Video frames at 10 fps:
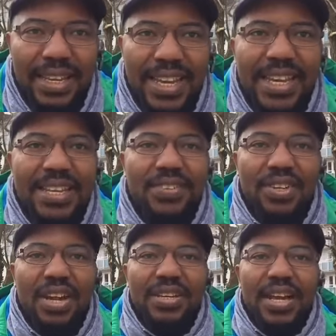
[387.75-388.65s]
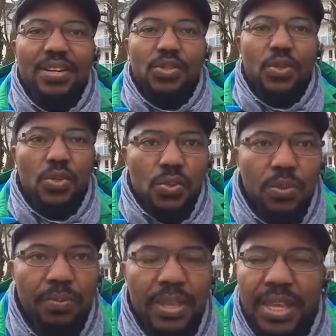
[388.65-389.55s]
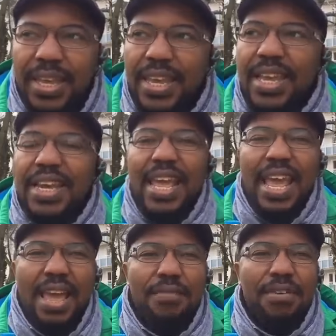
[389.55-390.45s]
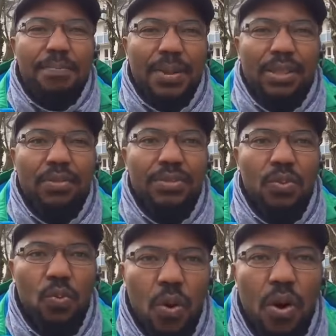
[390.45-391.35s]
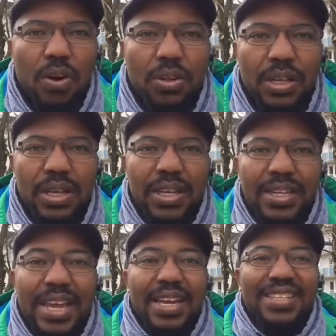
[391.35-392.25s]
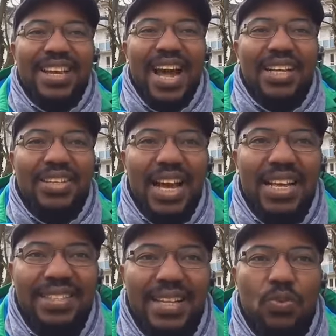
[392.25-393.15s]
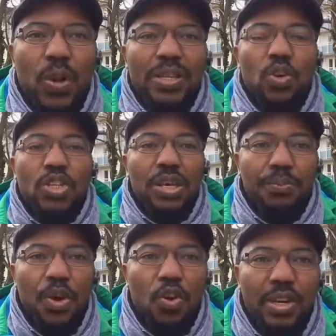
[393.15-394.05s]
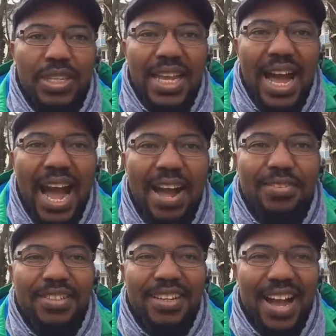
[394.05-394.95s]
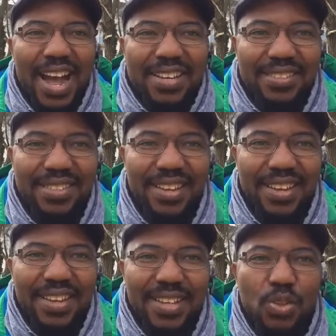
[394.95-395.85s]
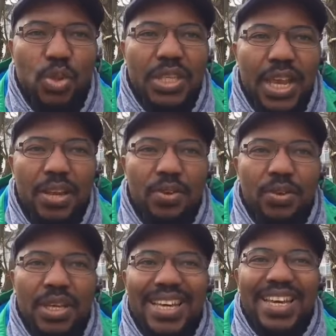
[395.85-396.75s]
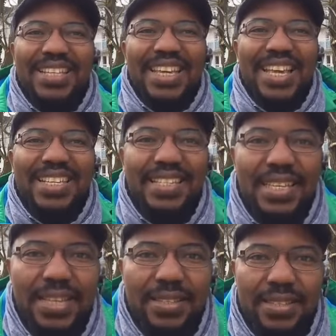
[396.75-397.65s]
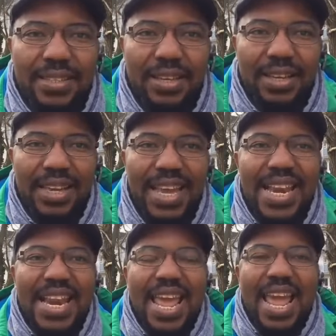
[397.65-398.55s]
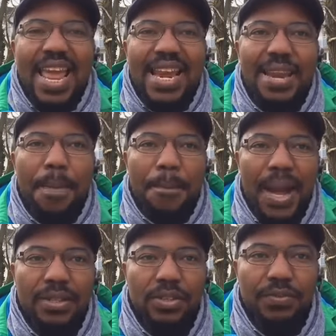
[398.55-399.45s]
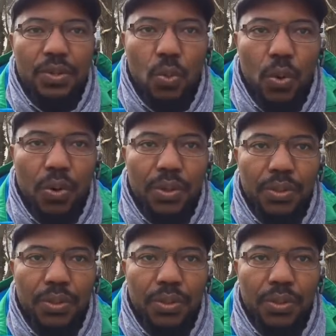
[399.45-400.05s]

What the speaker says: In Israel, there is Osu. In every part of the world, there is outcast. That's why Oyibo call it outcast, to tell you it exists in any part of the world.